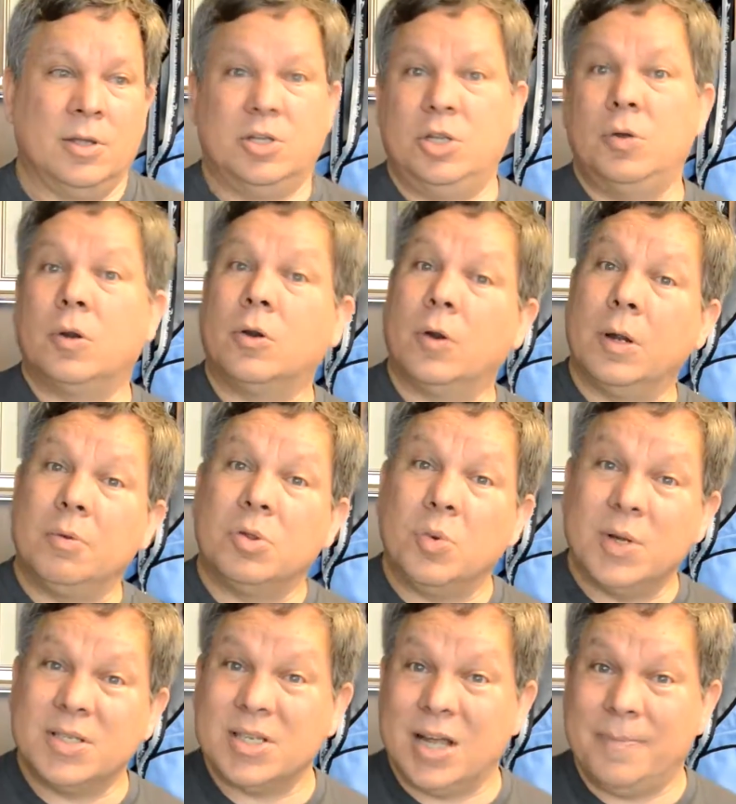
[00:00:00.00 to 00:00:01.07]
Do you agree with
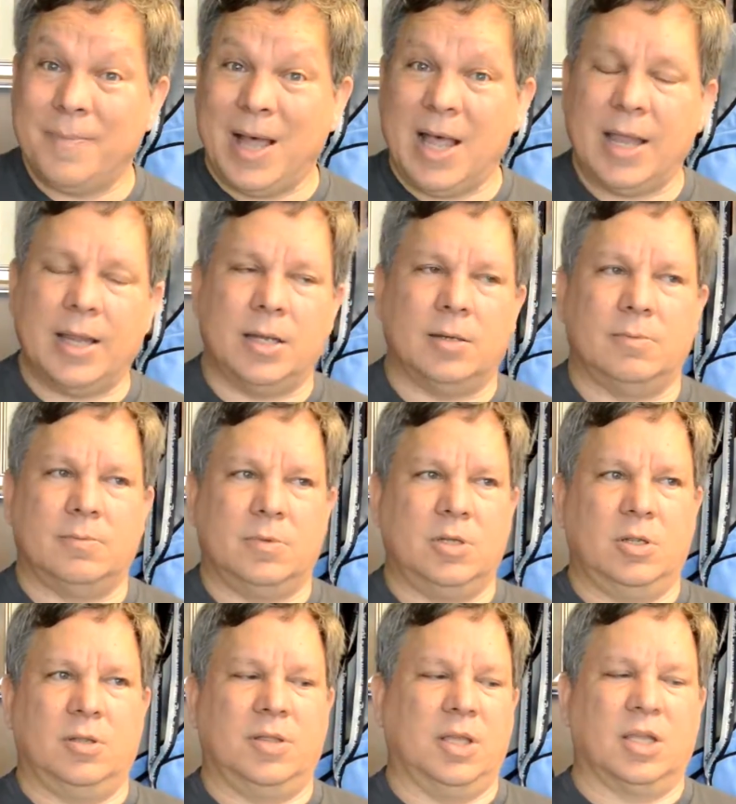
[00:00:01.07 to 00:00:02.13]
what's on mine?
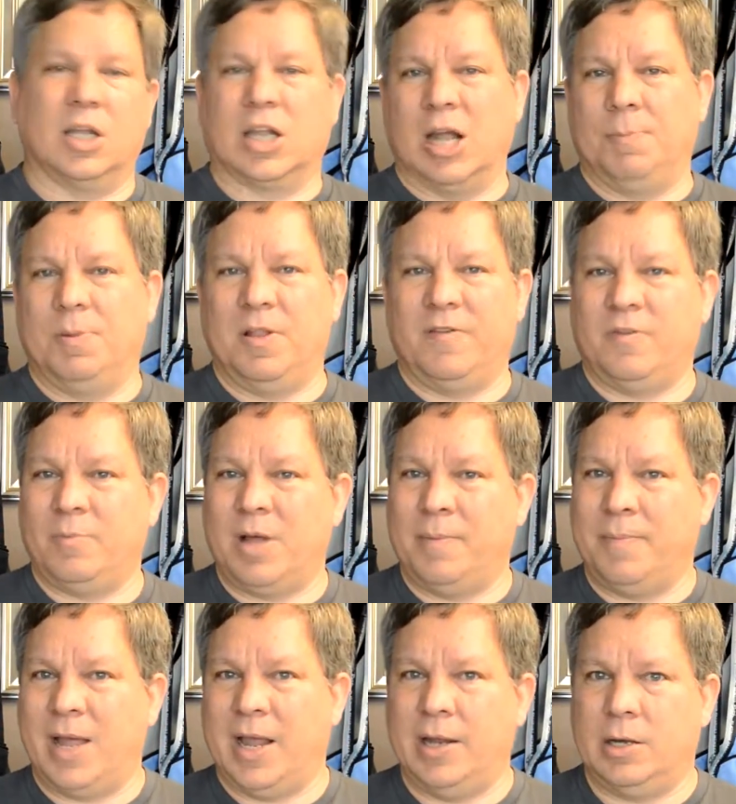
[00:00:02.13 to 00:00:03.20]
Do you think a couple of them on
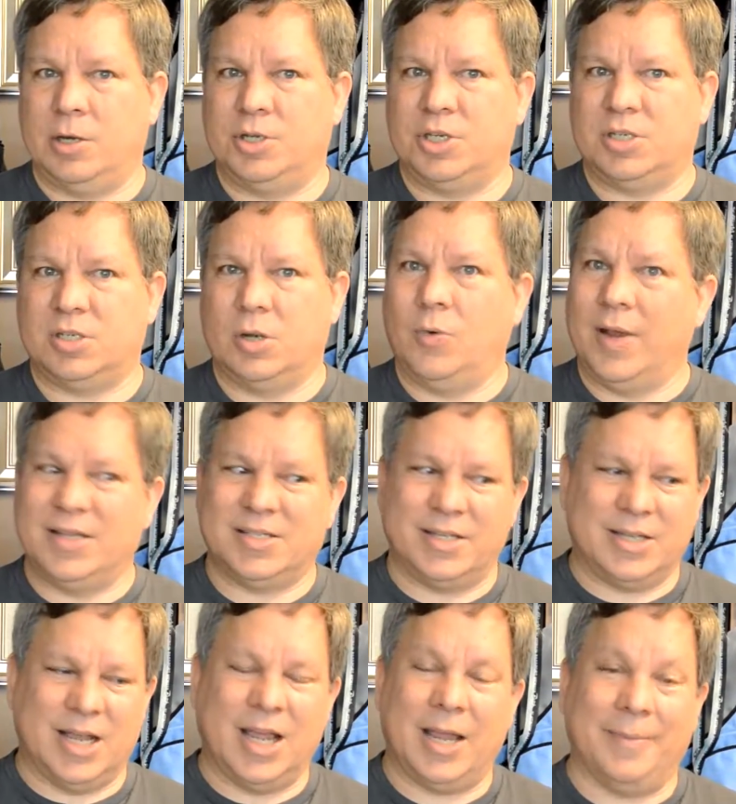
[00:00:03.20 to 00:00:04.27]
mine are just a waste
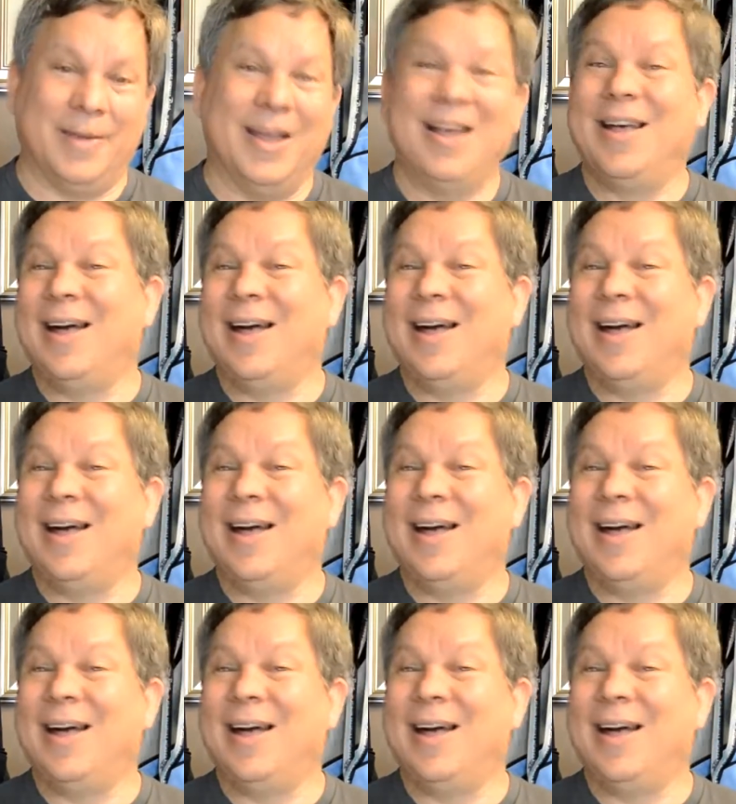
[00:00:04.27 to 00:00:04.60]
of time?